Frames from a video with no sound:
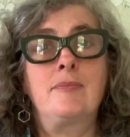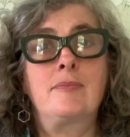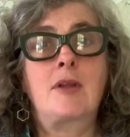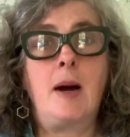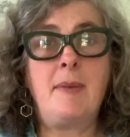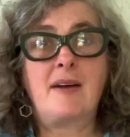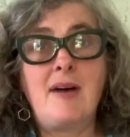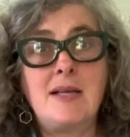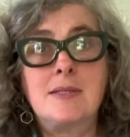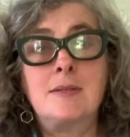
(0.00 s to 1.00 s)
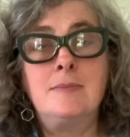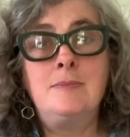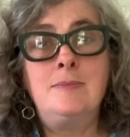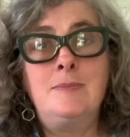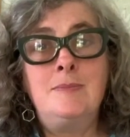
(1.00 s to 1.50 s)
Come back fast,
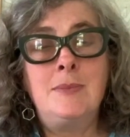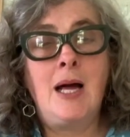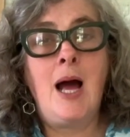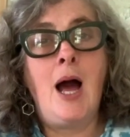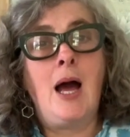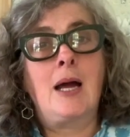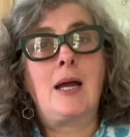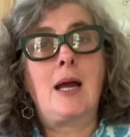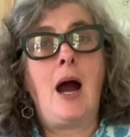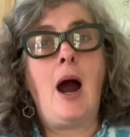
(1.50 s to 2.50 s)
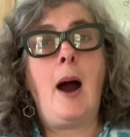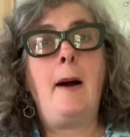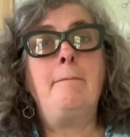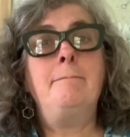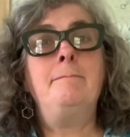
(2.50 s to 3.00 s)

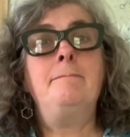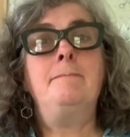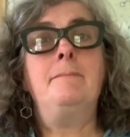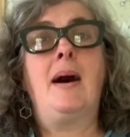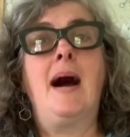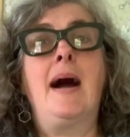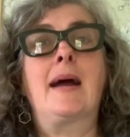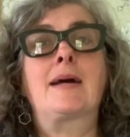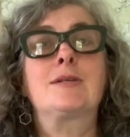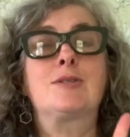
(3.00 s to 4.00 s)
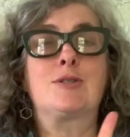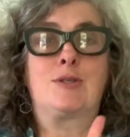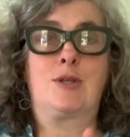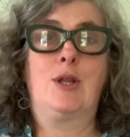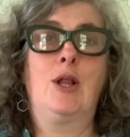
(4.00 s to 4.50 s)
come back
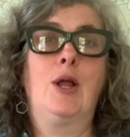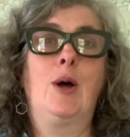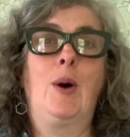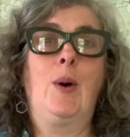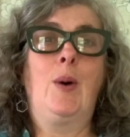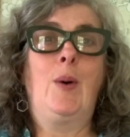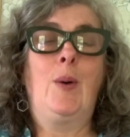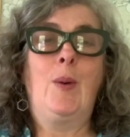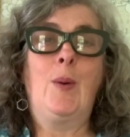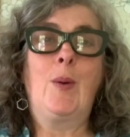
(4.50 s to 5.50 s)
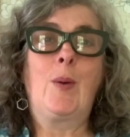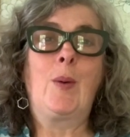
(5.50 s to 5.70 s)
slow.